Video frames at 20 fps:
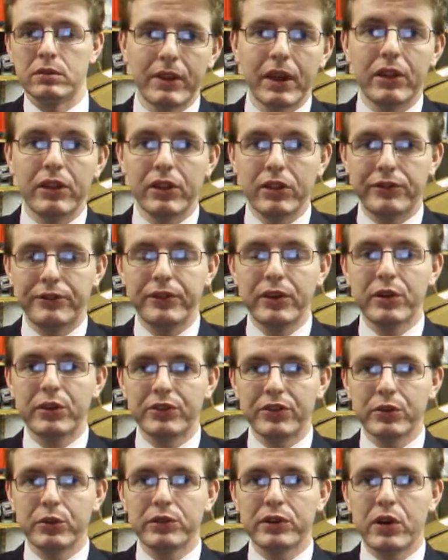I think the
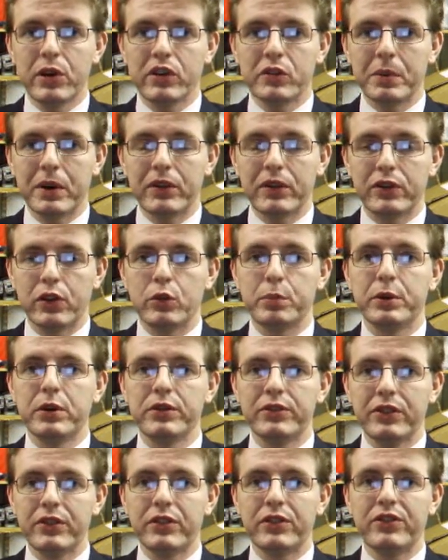first thing we notice about this, though,
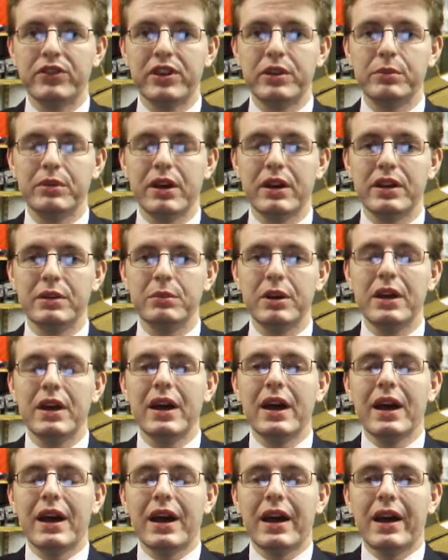because it's a team game,
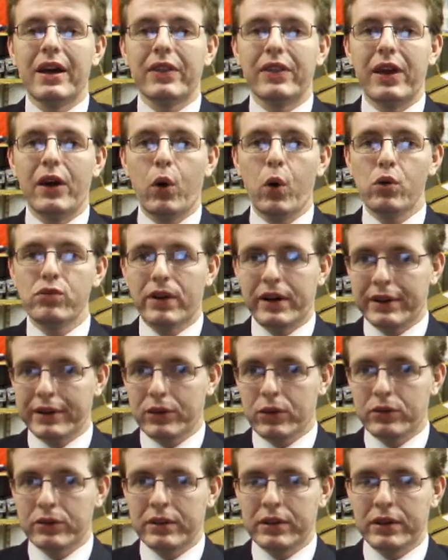they're all running
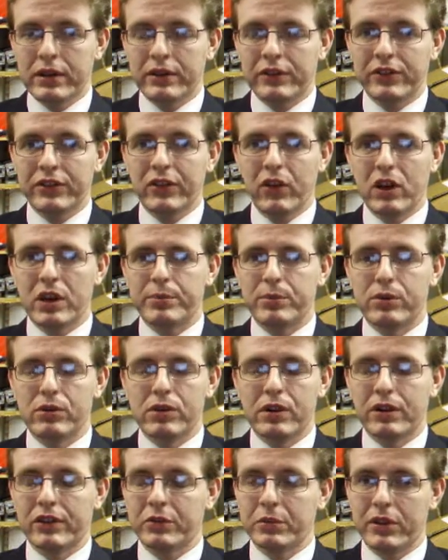on Skype
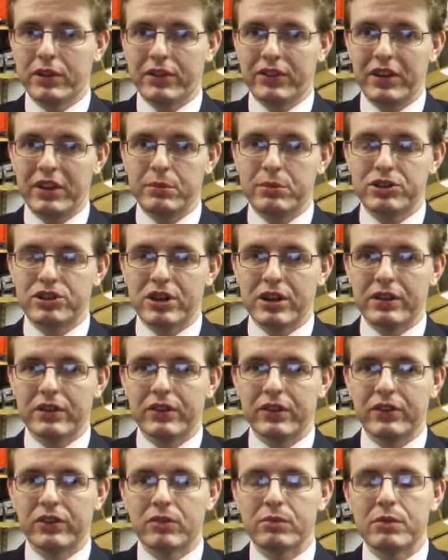or some other team chat
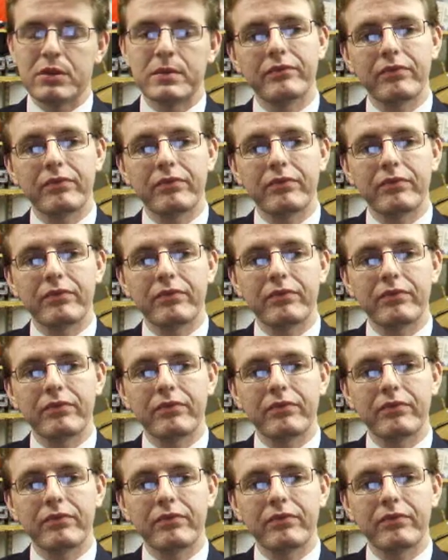system.